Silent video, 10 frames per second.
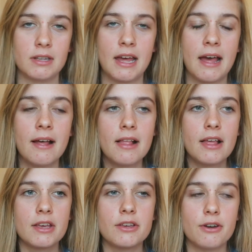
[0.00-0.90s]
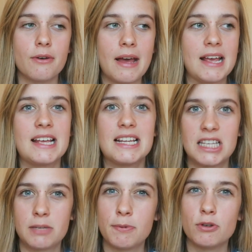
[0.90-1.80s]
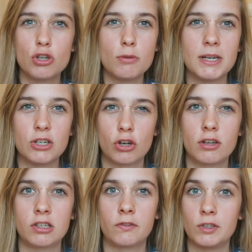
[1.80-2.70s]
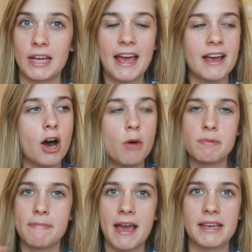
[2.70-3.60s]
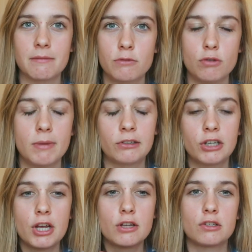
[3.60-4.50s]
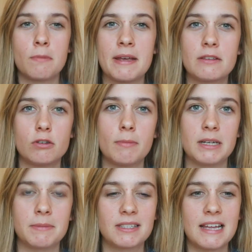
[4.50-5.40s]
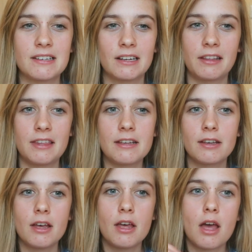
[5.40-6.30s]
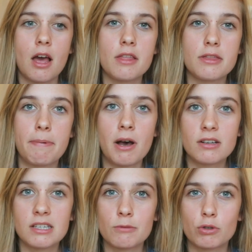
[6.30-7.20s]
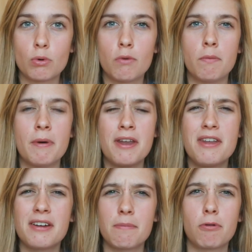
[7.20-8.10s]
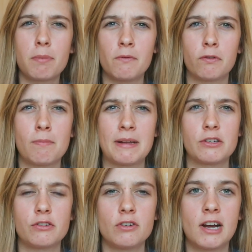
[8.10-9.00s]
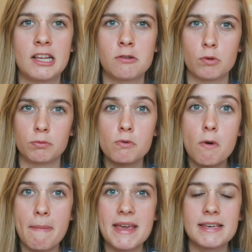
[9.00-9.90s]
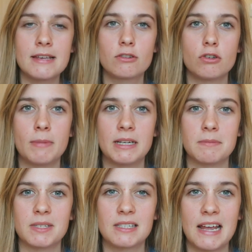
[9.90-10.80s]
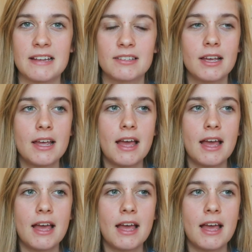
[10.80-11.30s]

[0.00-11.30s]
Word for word: there. You know, is this been too many chances for De Gea? Are we paying him too much to make too many mistakes? And I think the passing was awful, but another problem from Manchester United was we were making too many mistakes.